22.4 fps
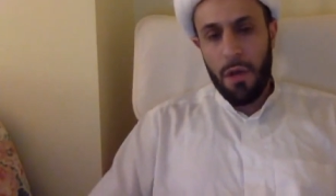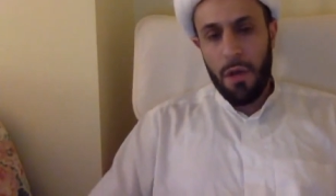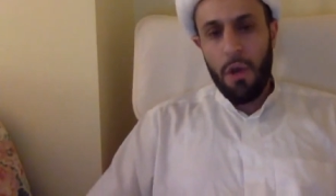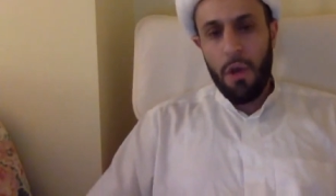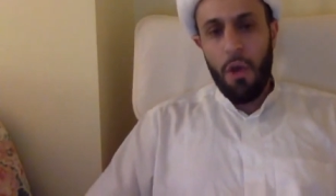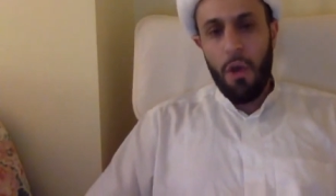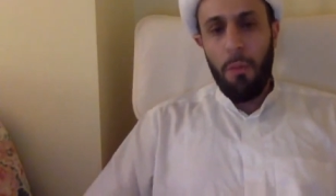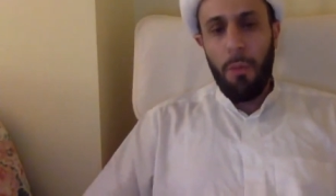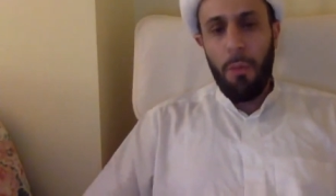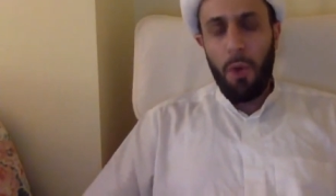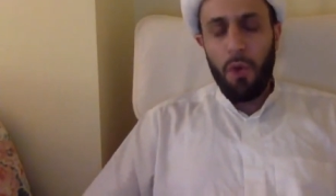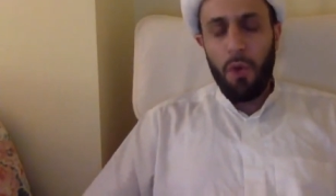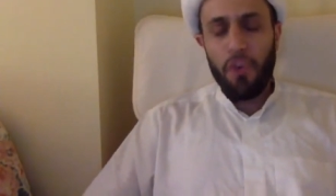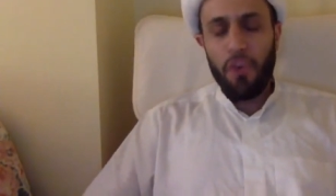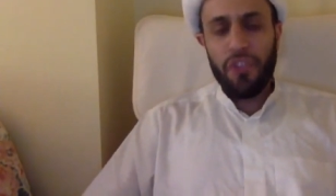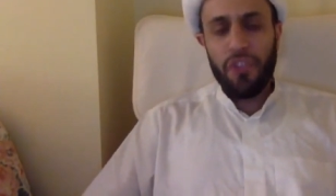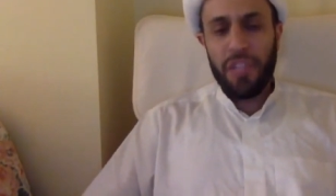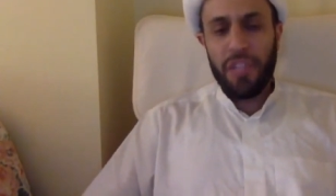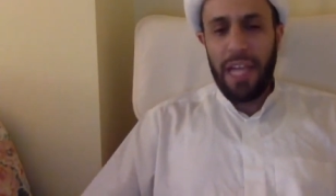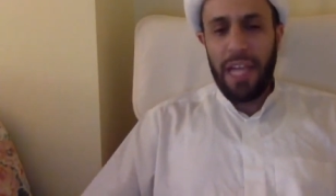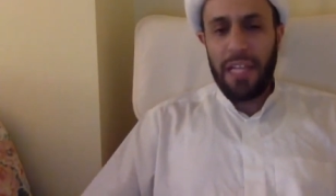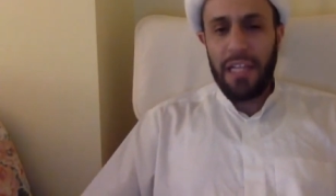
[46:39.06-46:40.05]
most
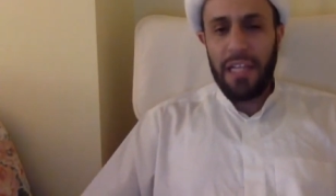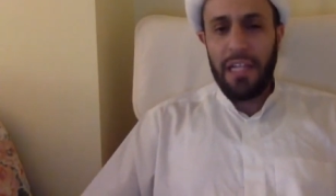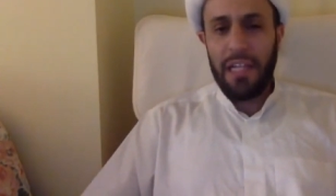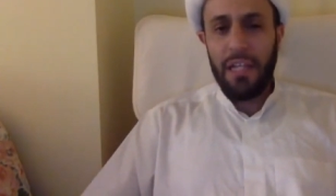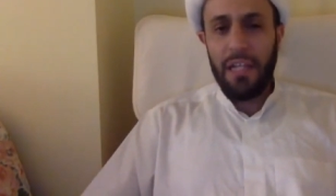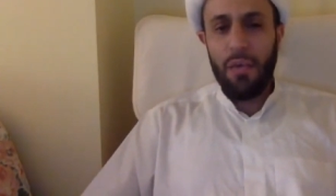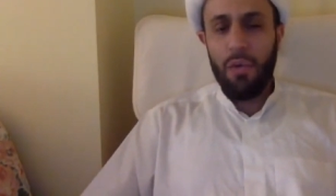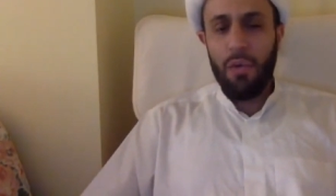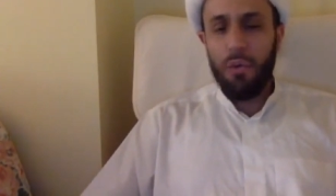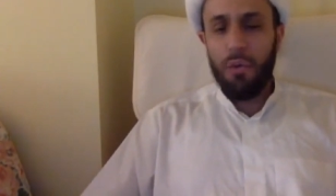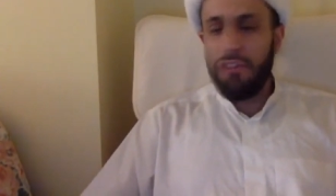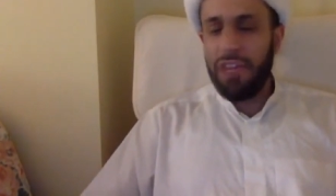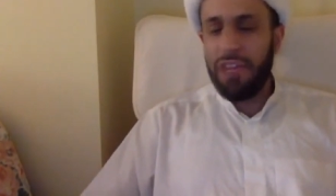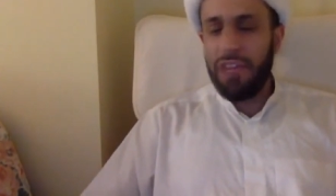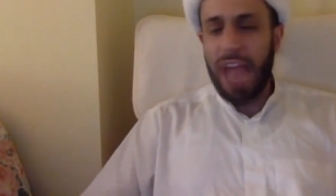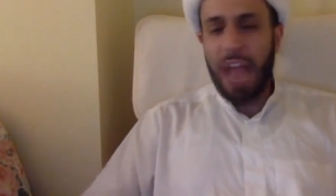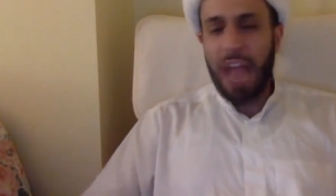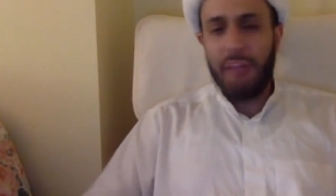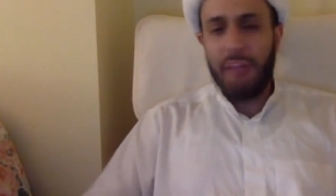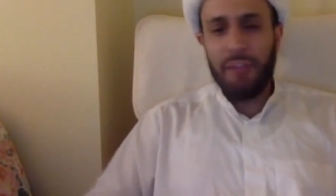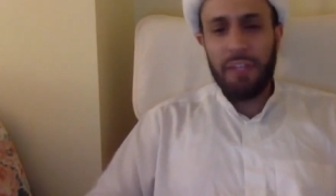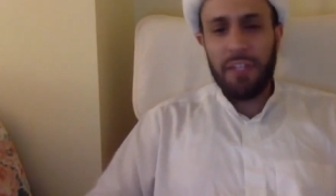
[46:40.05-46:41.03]
likely, who's going to
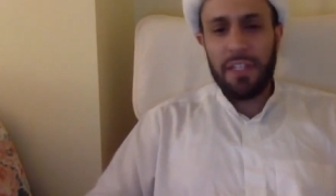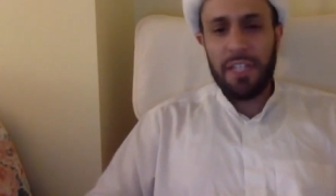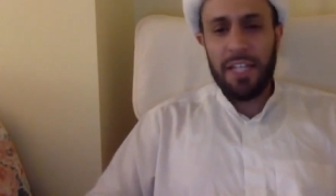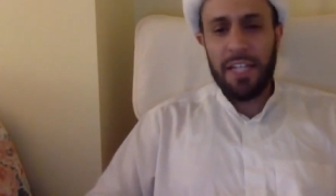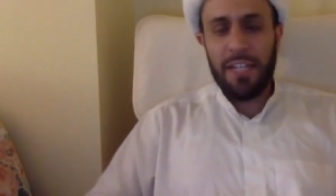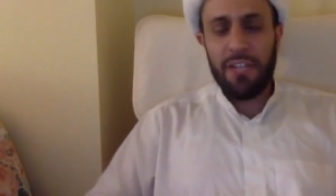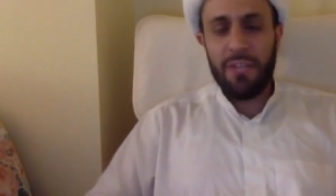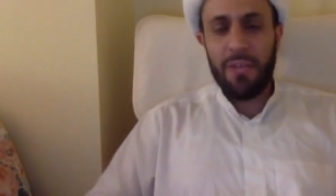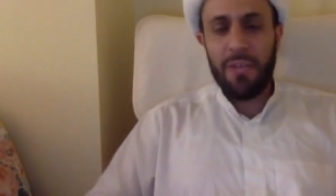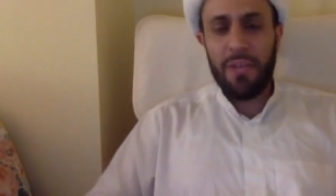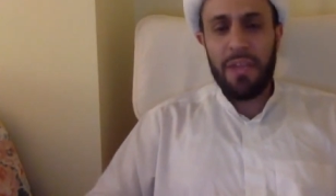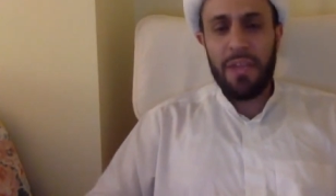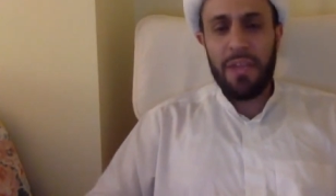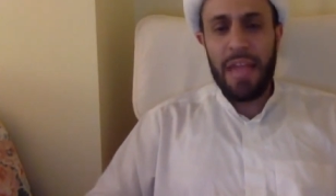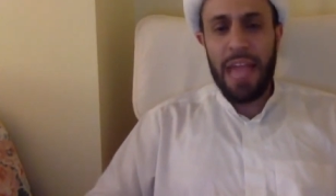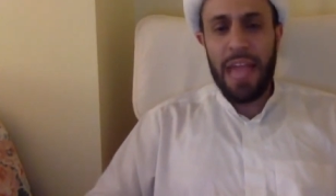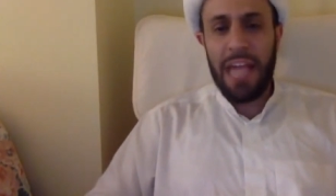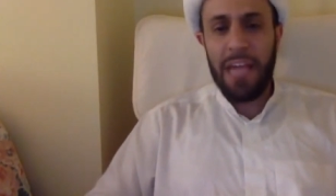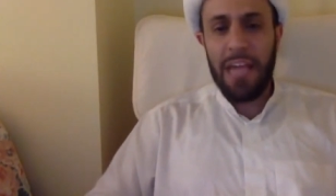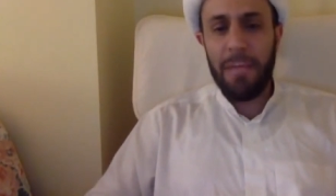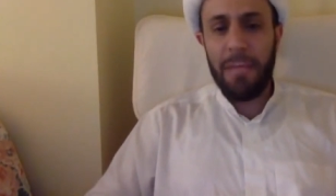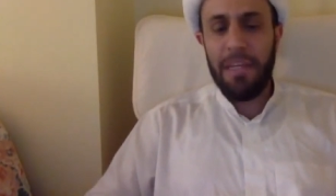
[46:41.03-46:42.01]
have to teach me the
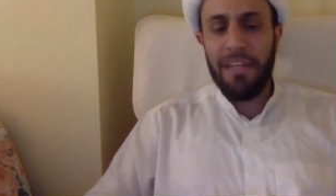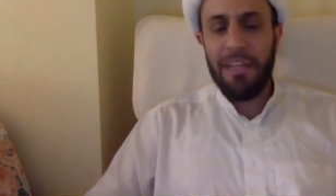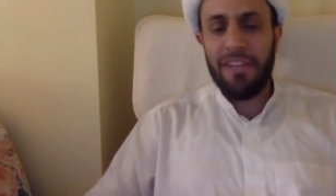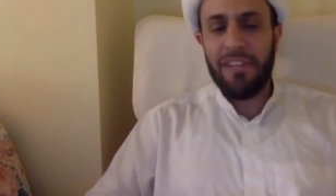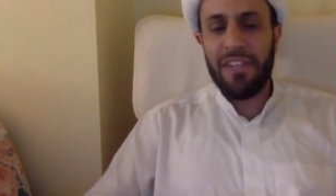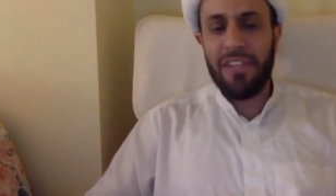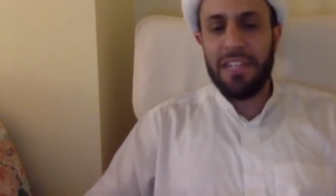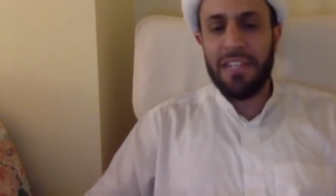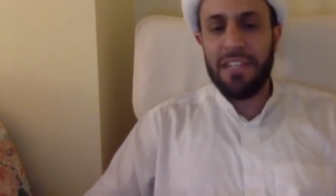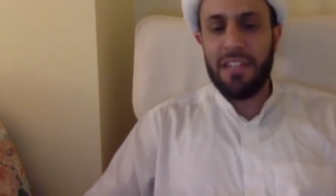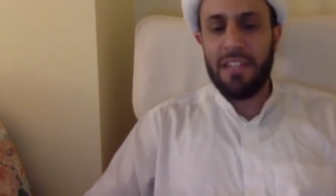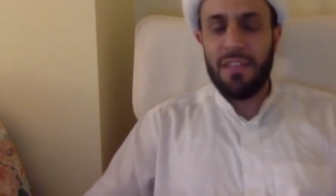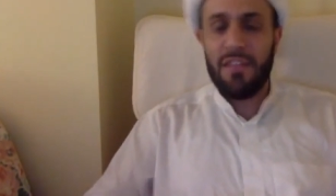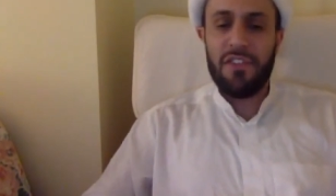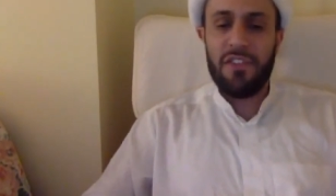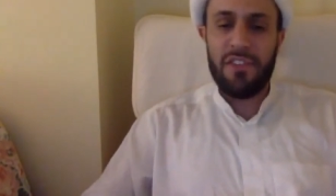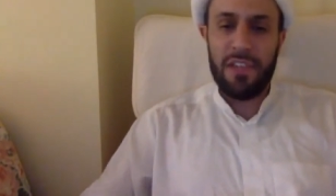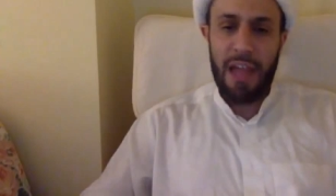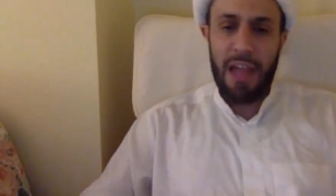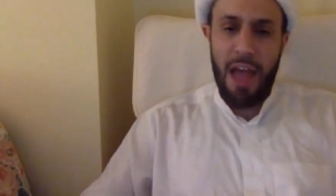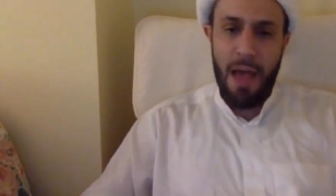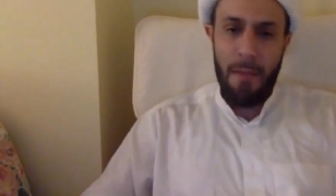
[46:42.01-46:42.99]
ABCs of
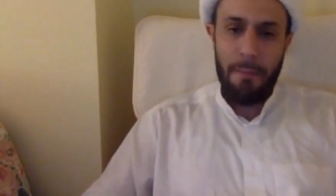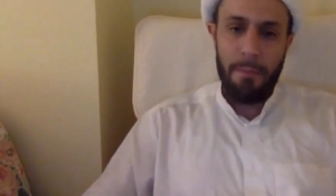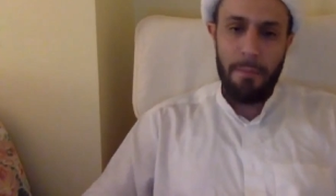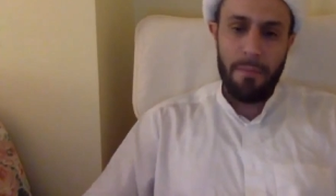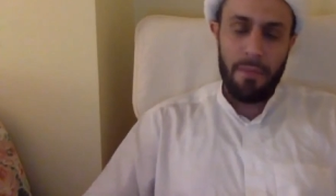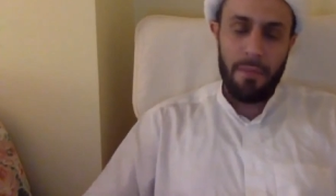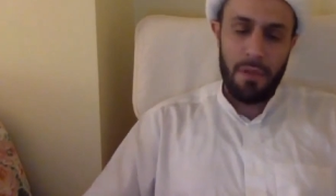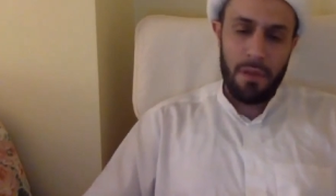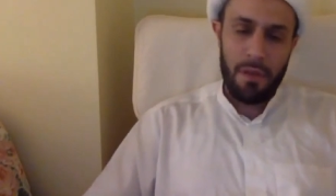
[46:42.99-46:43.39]
Islam?